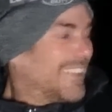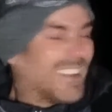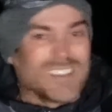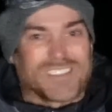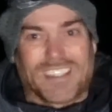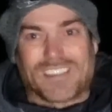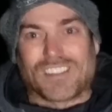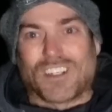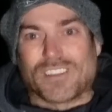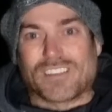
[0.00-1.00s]
Like I say, it's
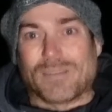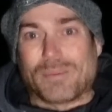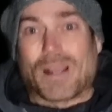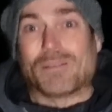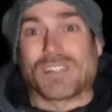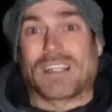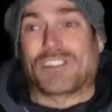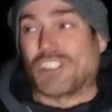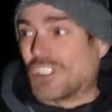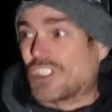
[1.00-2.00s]
nice to be able to
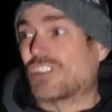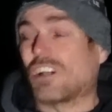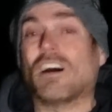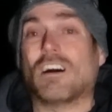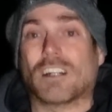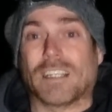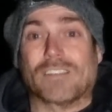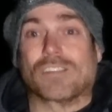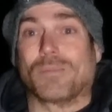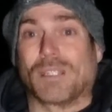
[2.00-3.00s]
actually target
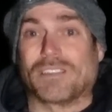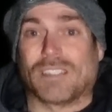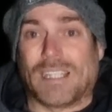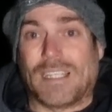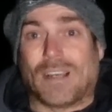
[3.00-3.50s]
something to eat.